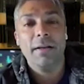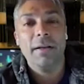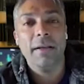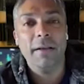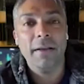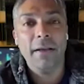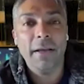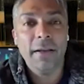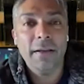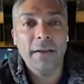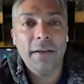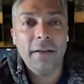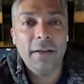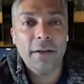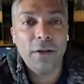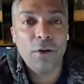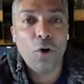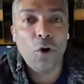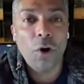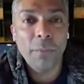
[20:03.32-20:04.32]
in
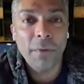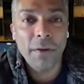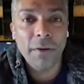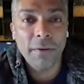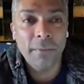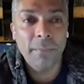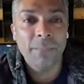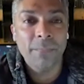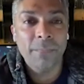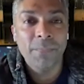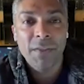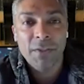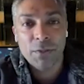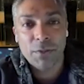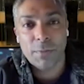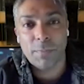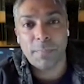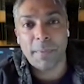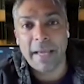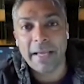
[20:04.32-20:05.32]
a common
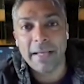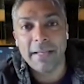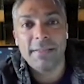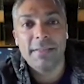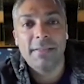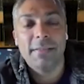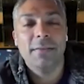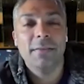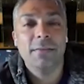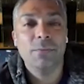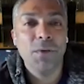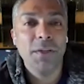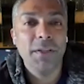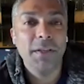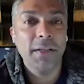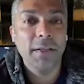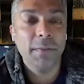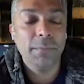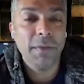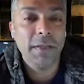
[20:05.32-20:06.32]
space,
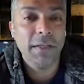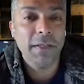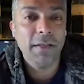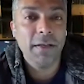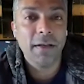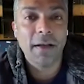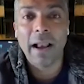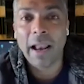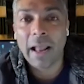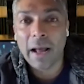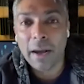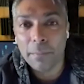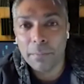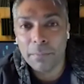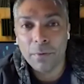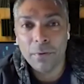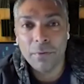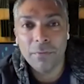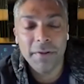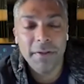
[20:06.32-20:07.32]
whether it be a
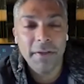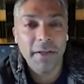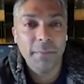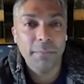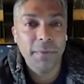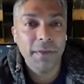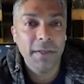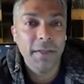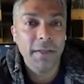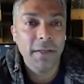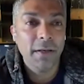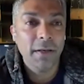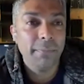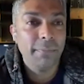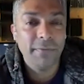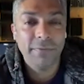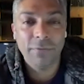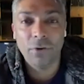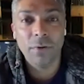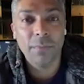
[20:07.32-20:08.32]
club or whether it be a
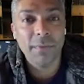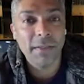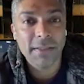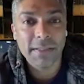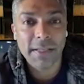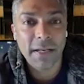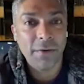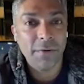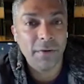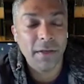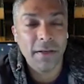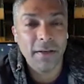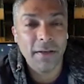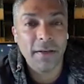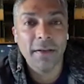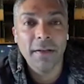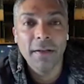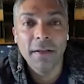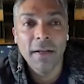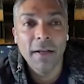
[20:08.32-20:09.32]
performance
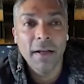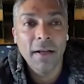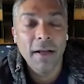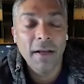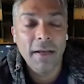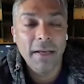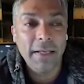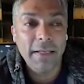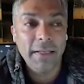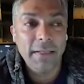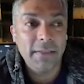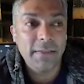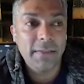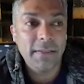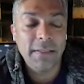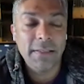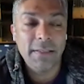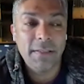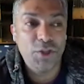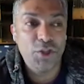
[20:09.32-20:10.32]
area, is
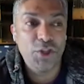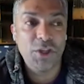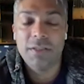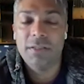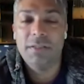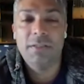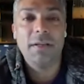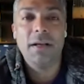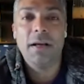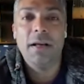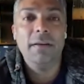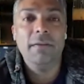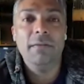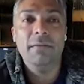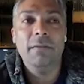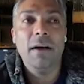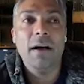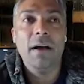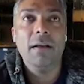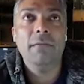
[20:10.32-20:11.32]
just
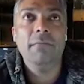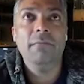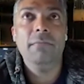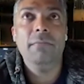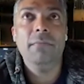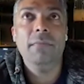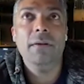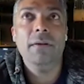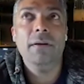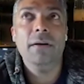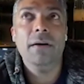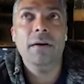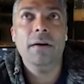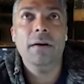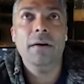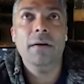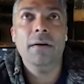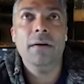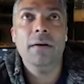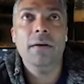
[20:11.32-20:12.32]

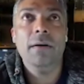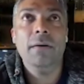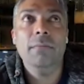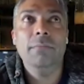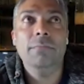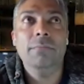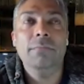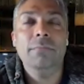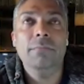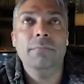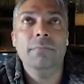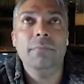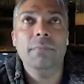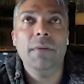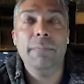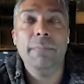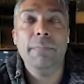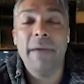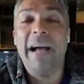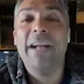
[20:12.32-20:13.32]

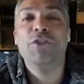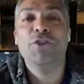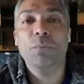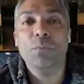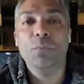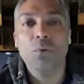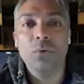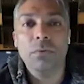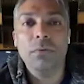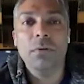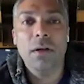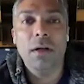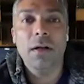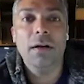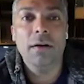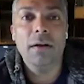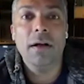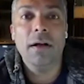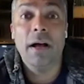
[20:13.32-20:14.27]
unimaginable. Or